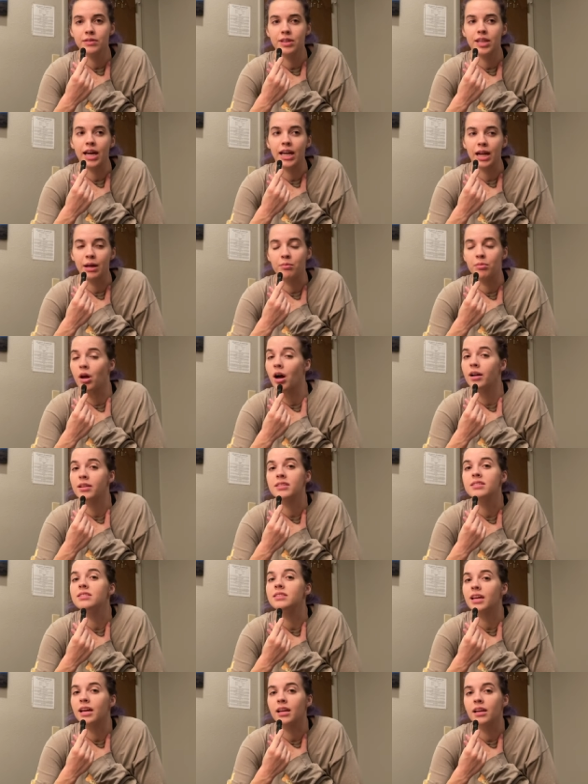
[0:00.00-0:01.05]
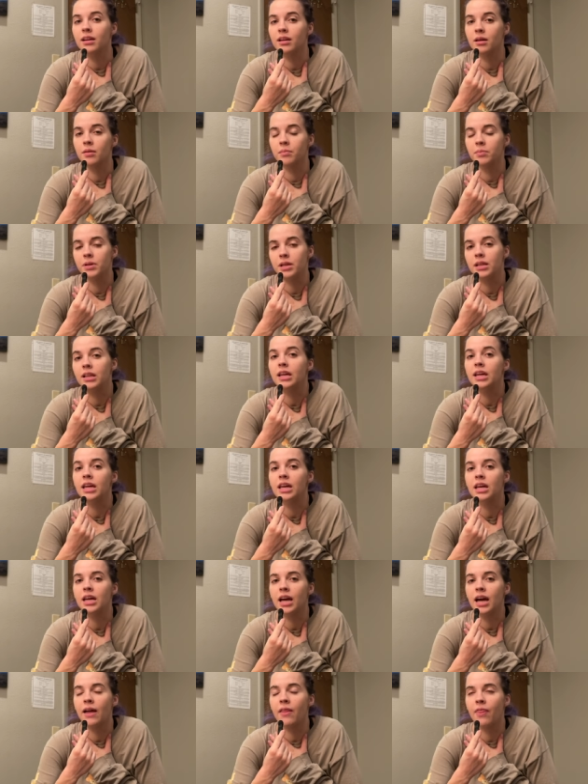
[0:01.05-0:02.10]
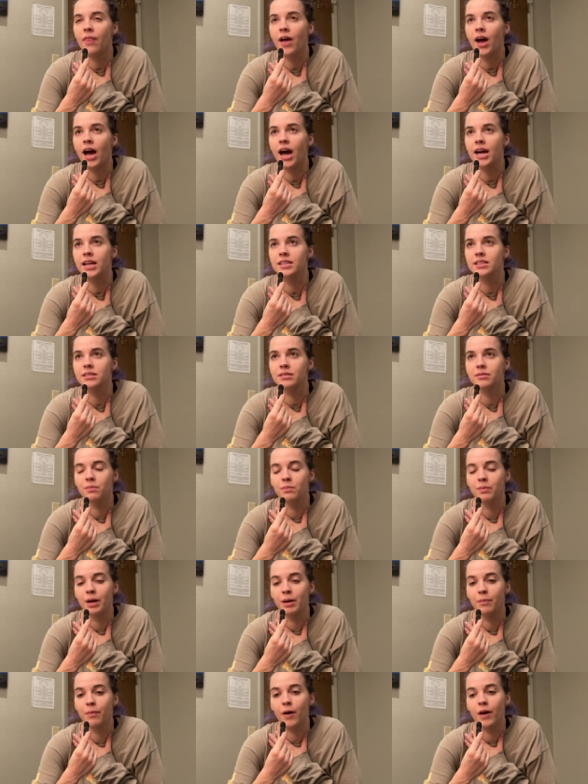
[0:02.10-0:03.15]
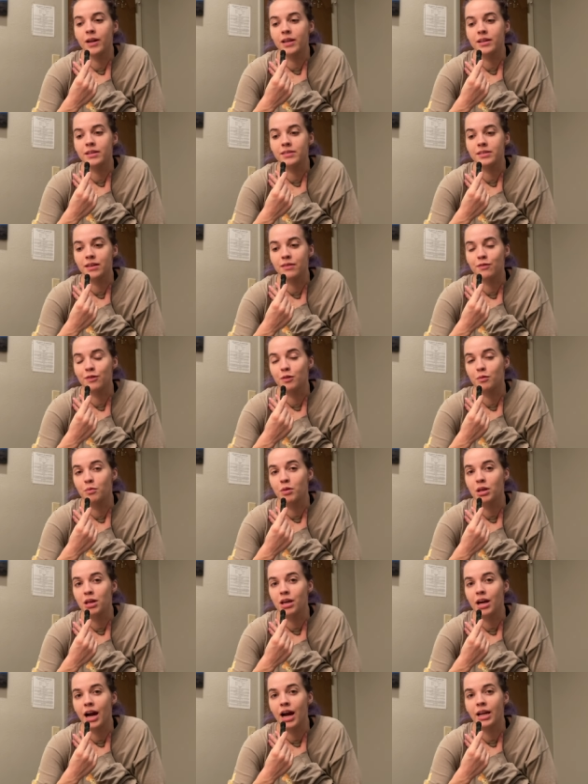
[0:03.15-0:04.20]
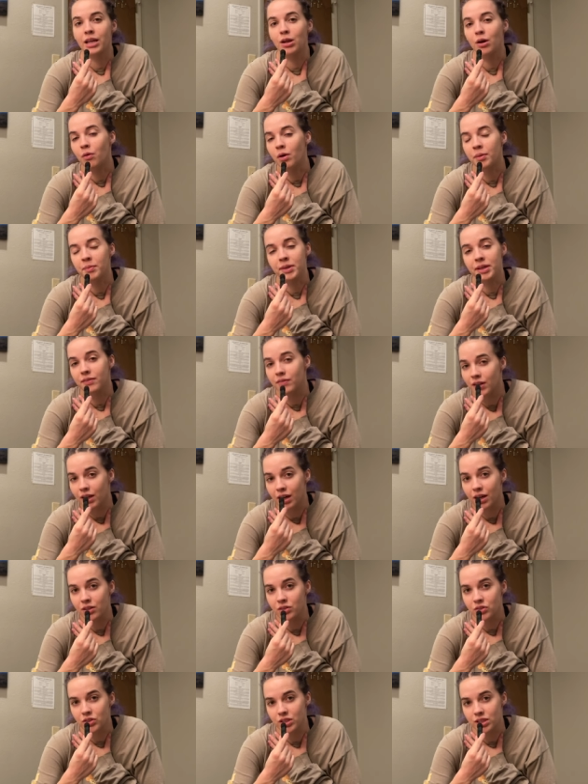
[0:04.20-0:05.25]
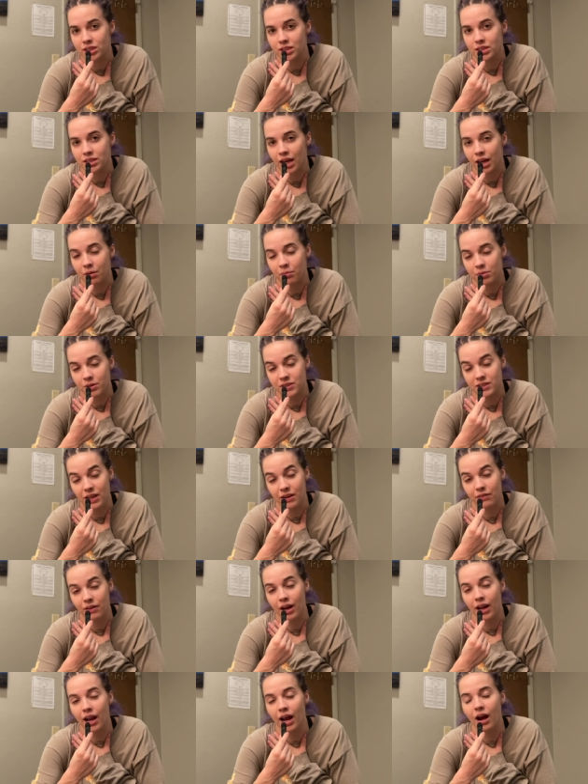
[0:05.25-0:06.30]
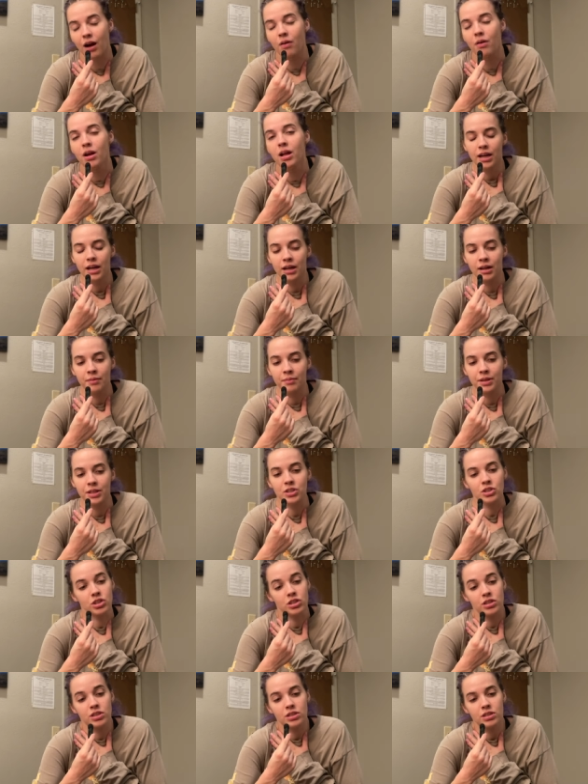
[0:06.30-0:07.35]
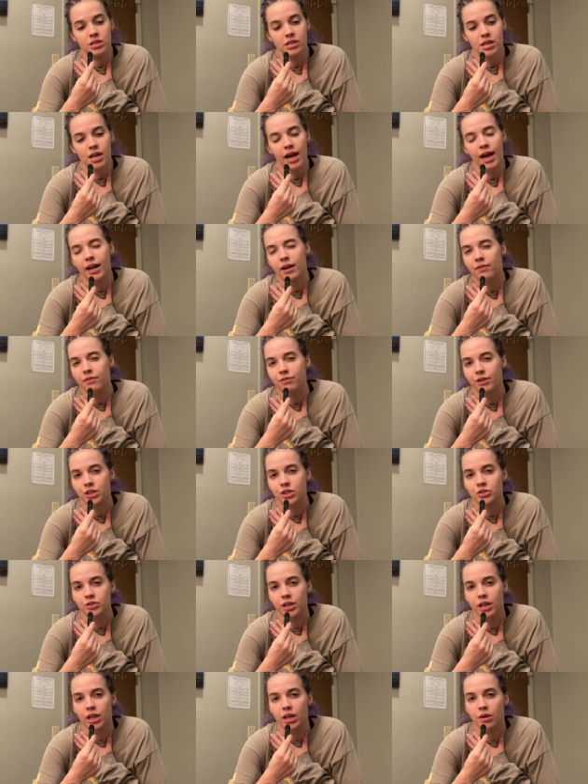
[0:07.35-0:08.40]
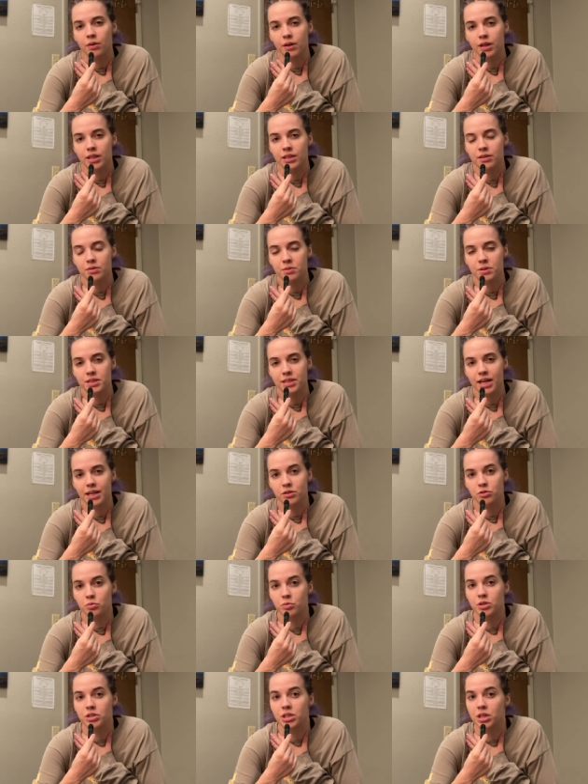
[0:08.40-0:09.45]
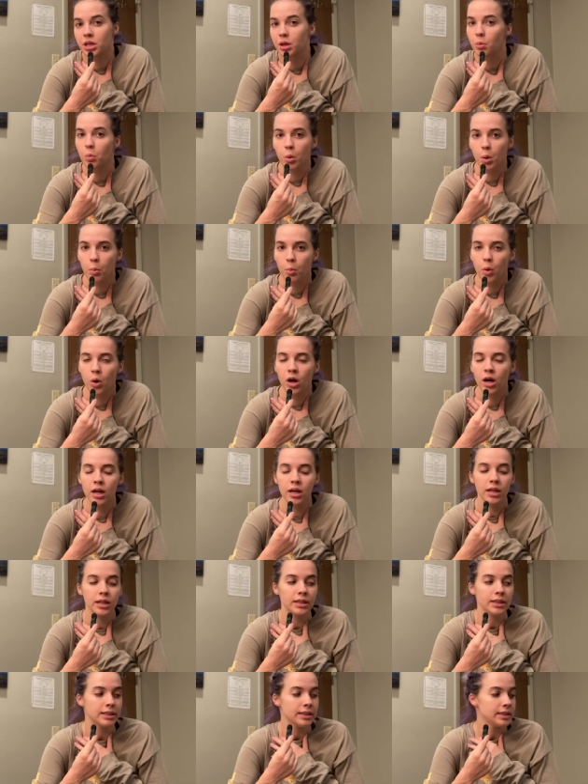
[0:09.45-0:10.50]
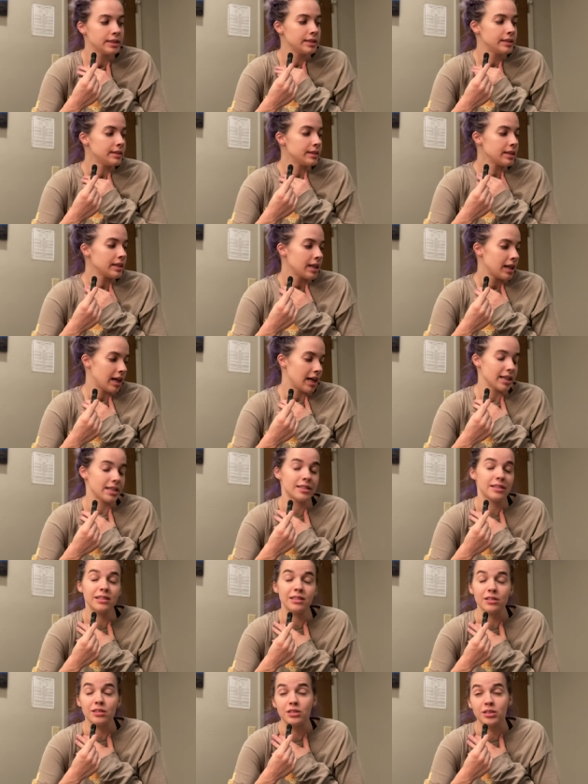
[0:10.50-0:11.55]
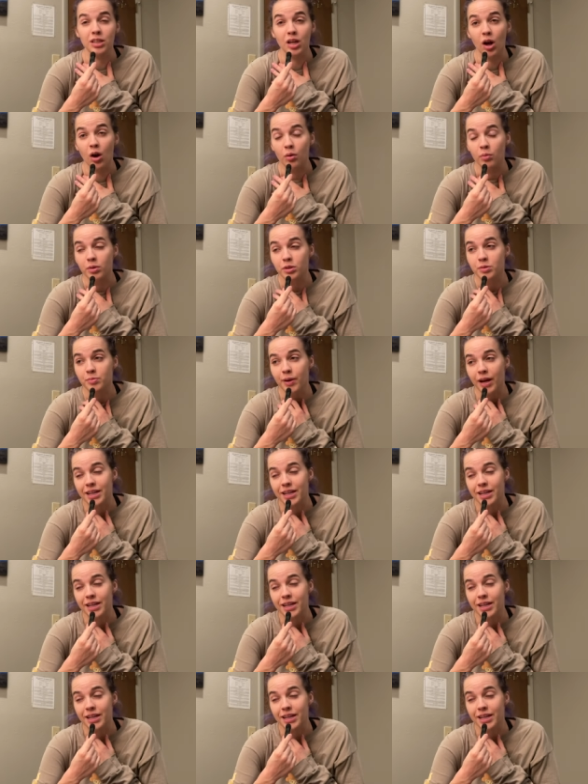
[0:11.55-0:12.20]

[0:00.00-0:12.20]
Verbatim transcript: that I'm not sick completely and that my body is giving me, I know I'm giving 110% right now. Um, it's just kind of frustrating going into a test wishing it were more. I seriously almost